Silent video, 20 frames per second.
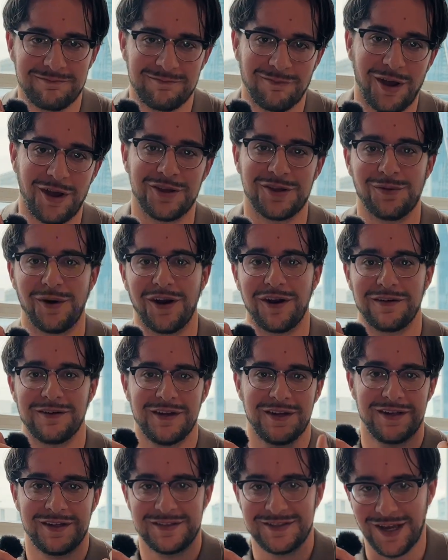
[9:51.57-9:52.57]
Well, you are
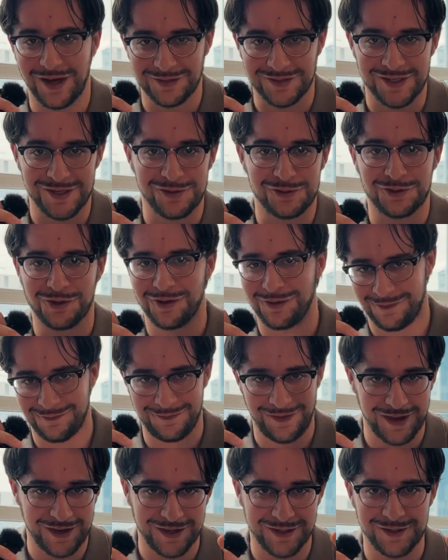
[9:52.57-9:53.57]
delta neutral,
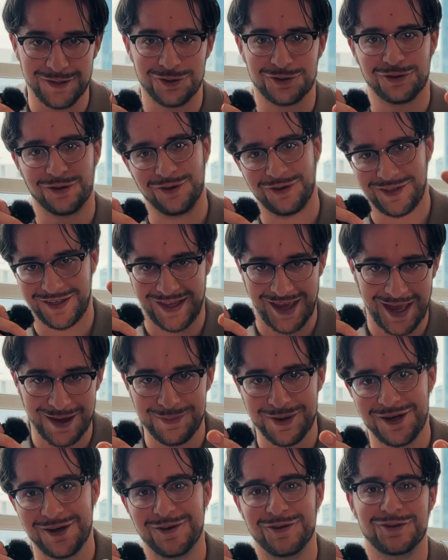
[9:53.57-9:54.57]
vega neutral,
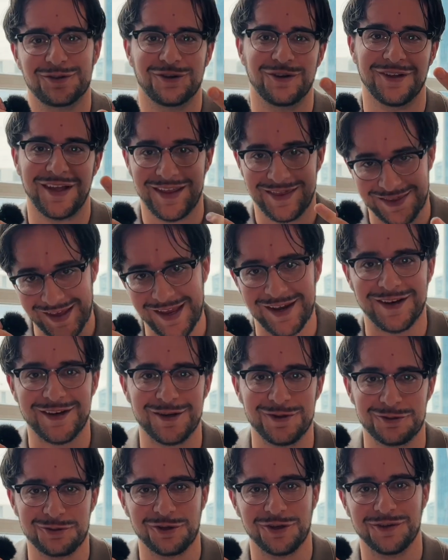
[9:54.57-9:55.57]
gamma neutral, and theta
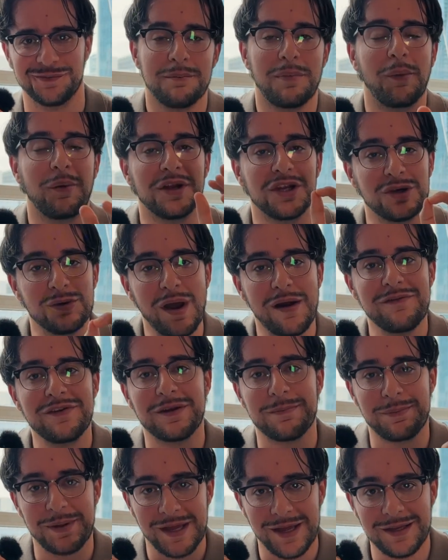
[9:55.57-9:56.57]
neutral. But when you have an
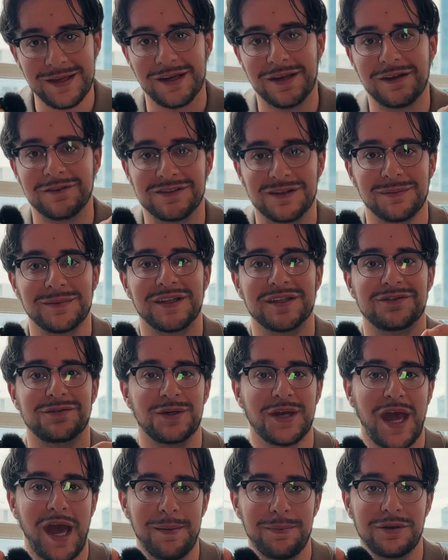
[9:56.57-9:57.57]
opinion of something that's
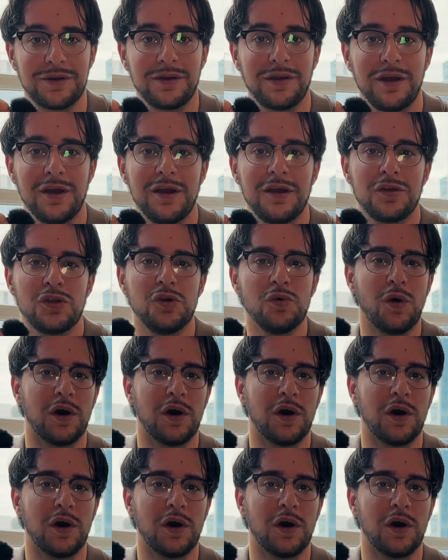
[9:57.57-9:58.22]
going to happen, you